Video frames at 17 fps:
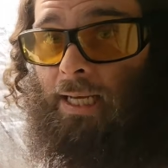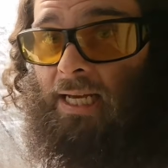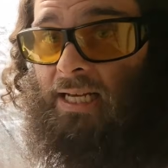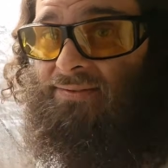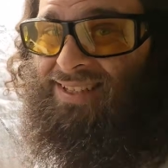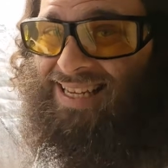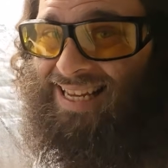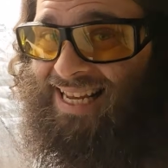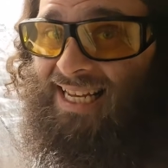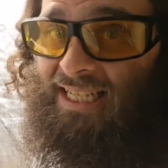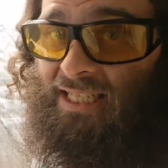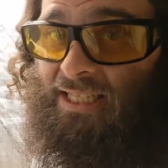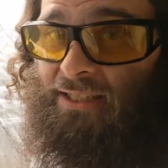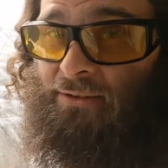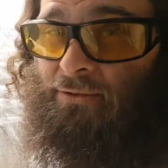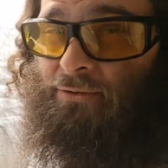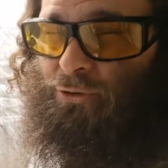
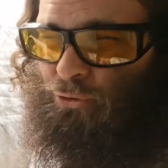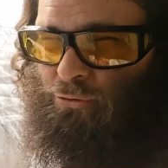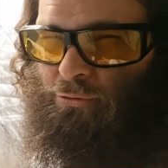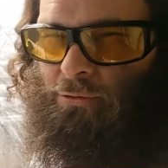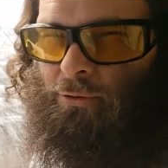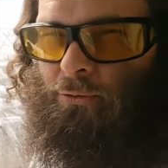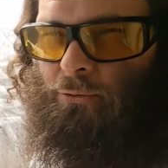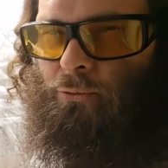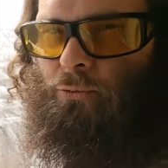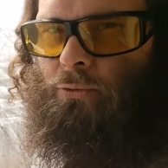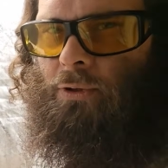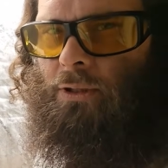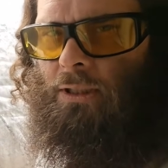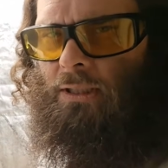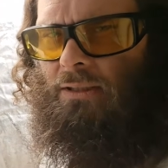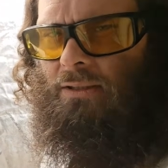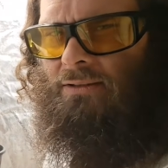Afghanis? True
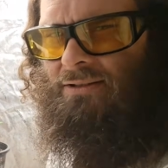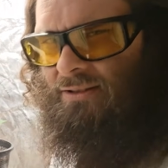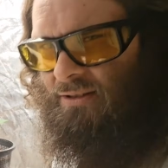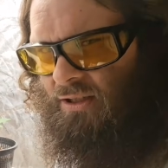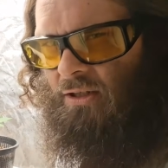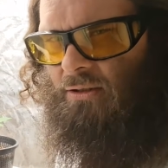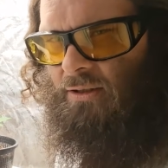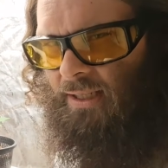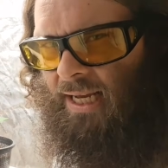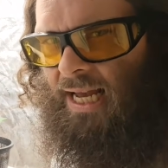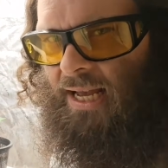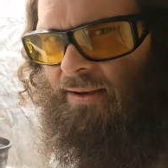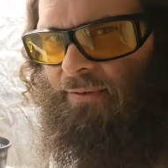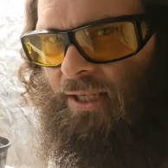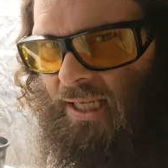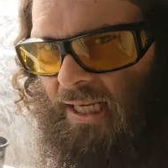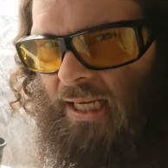Skunk
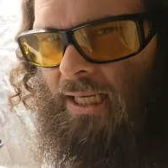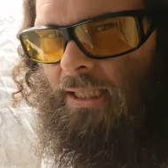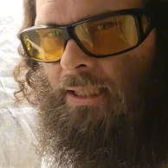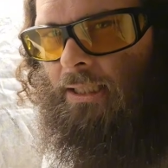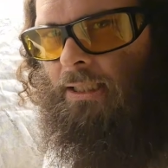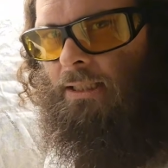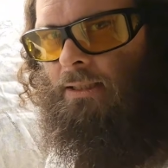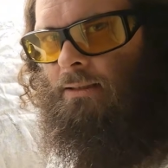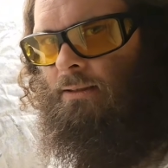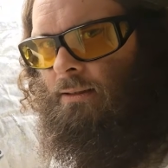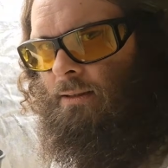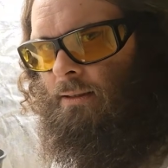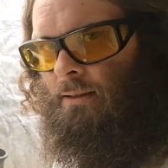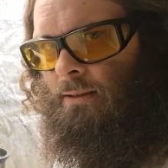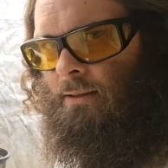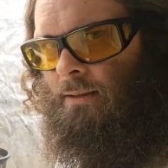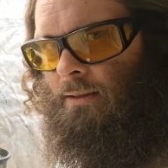Afghani?
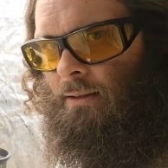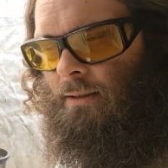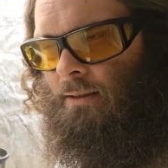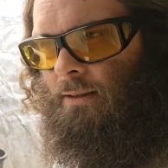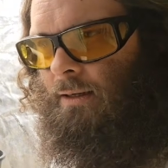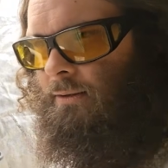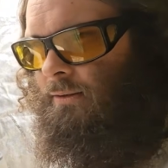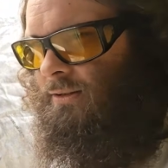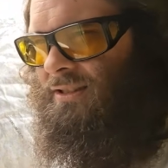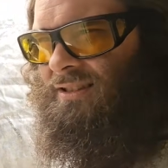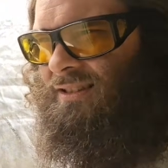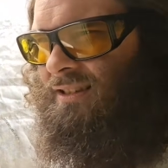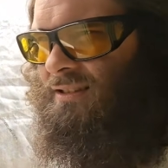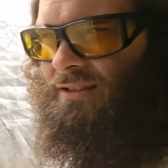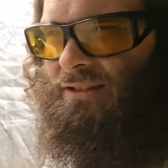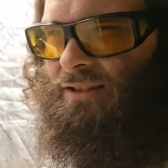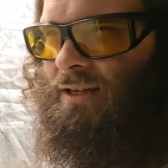Are the
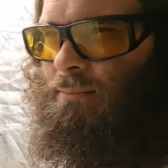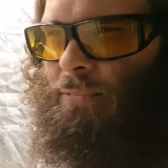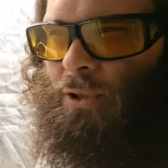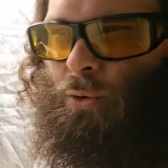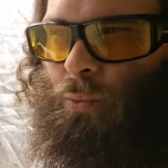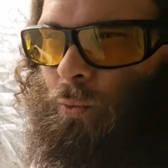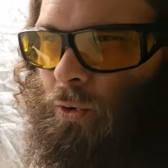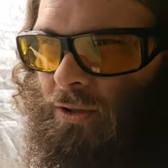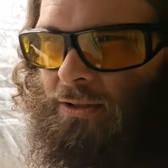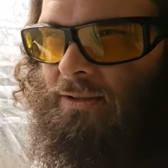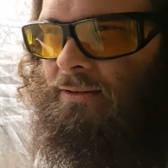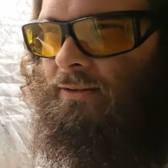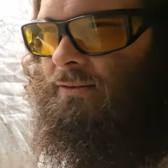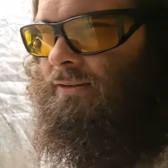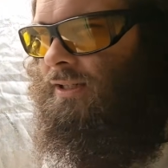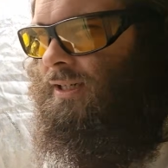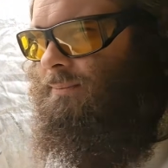skunk number
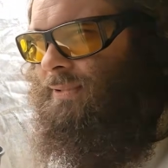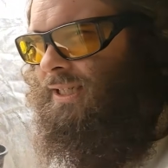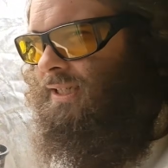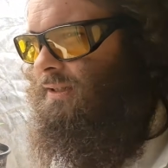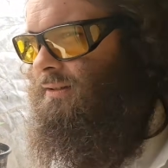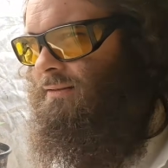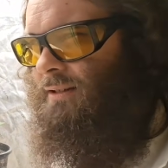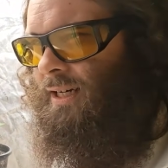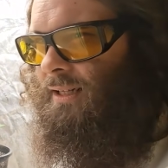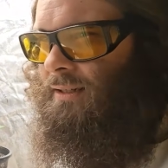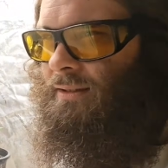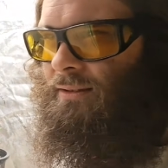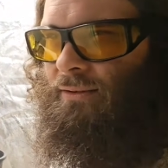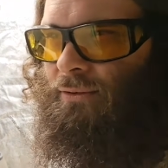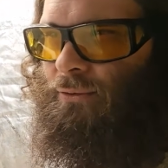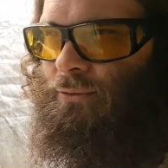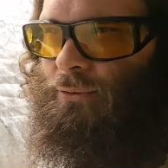ones that I'm getting ready to
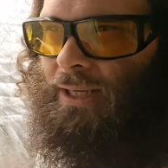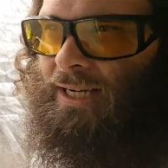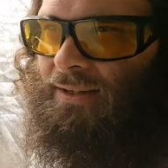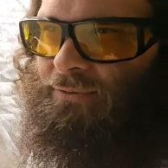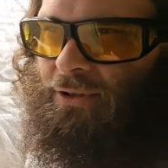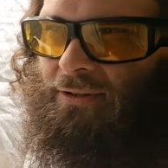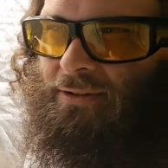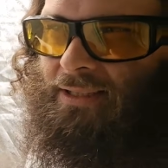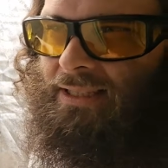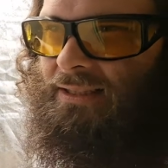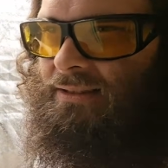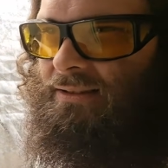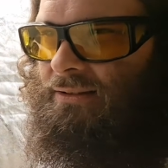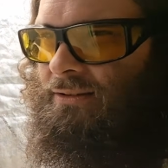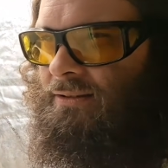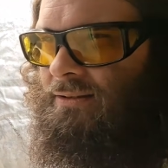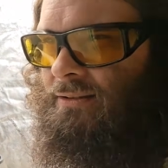do after
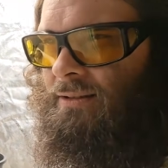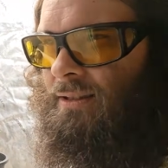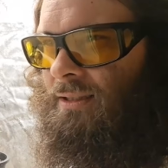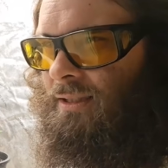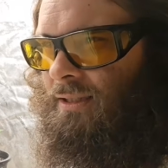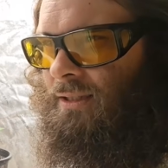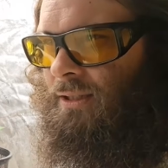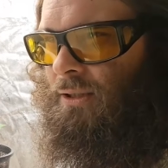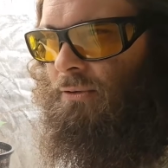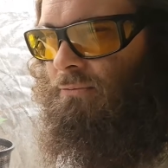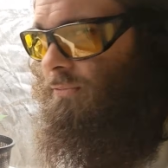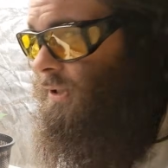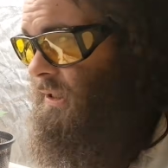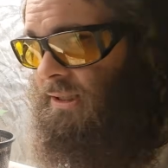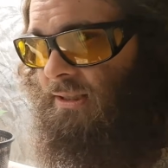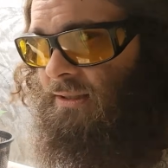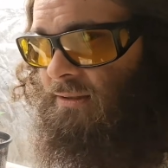these
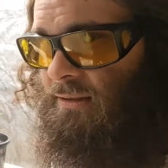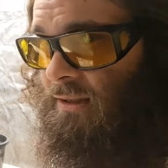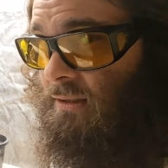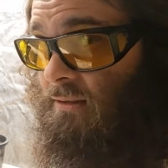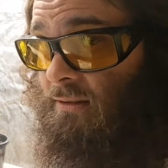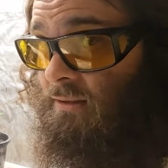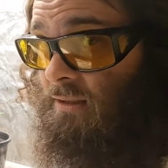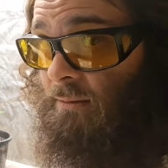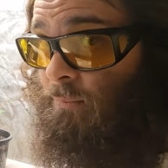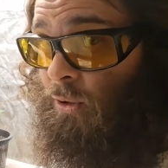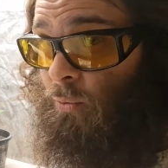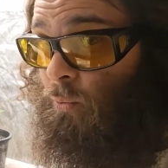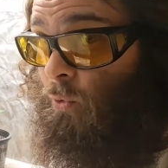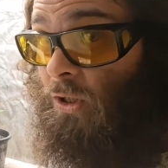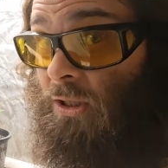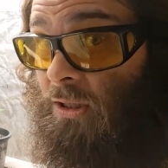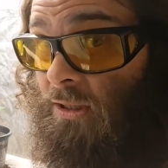really skunk number
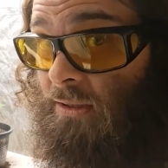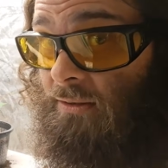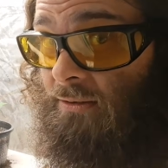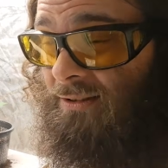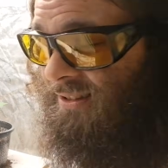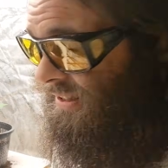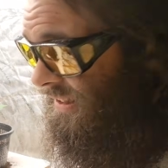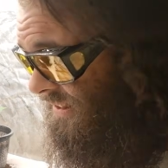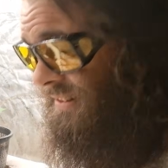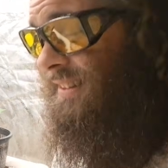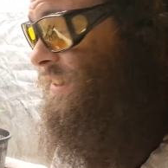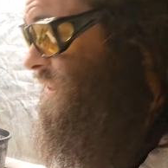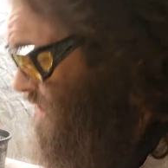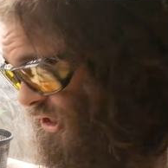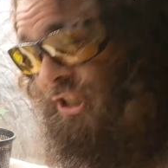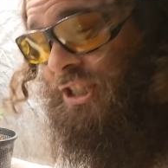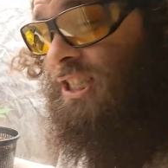ones? Are these
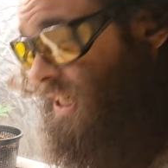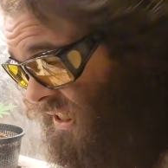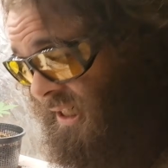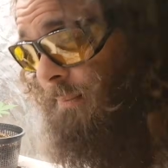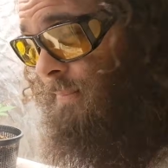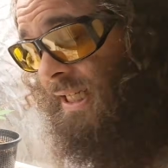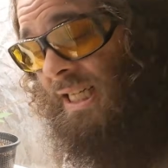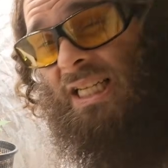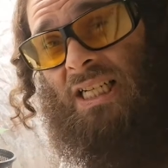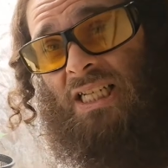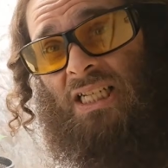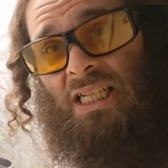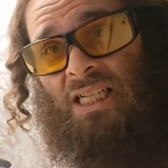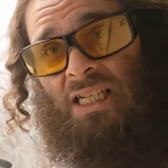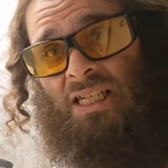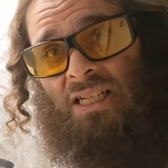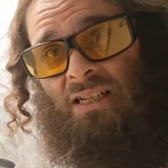legitimate?
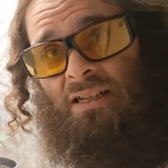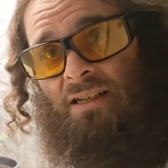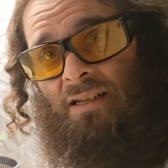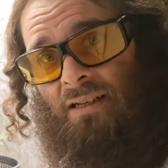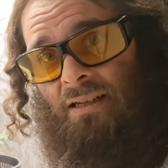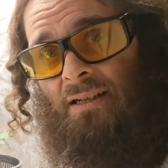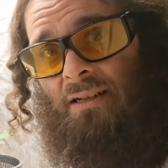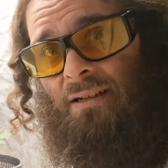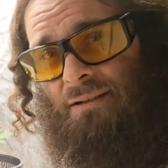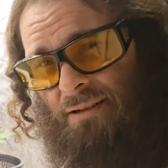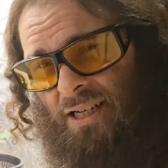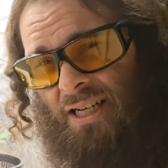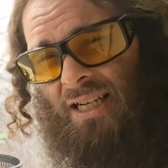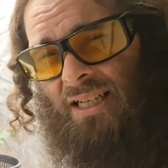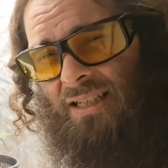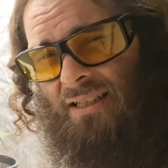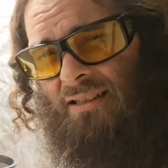
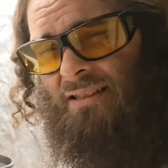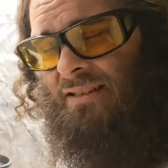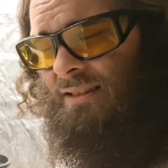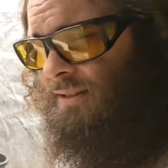Right?